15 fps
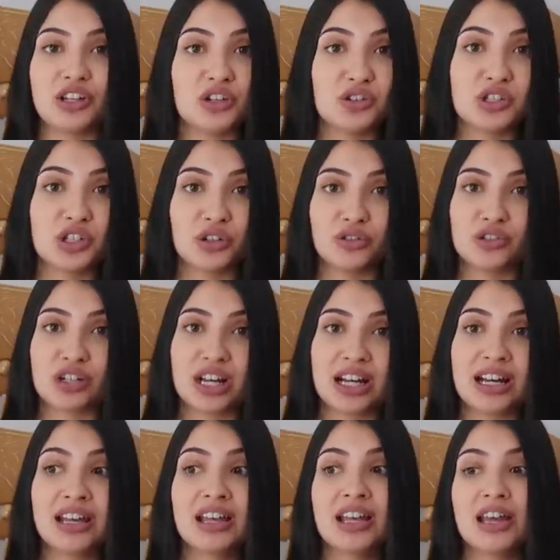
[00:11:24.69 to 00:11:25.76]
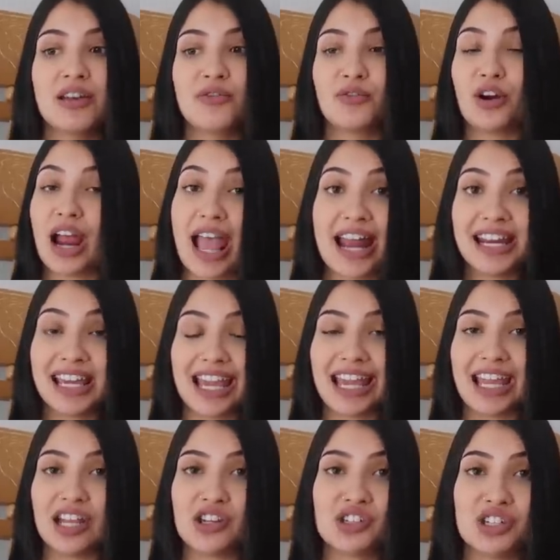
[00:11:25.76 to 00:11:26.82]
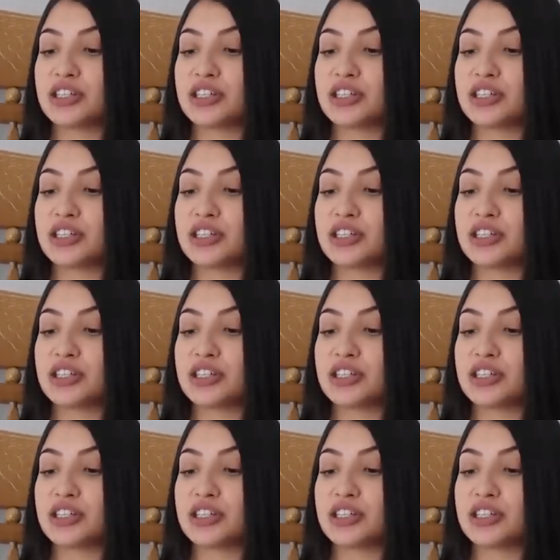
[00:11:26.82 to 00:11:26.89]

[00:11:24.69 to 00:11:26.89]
your children for any age.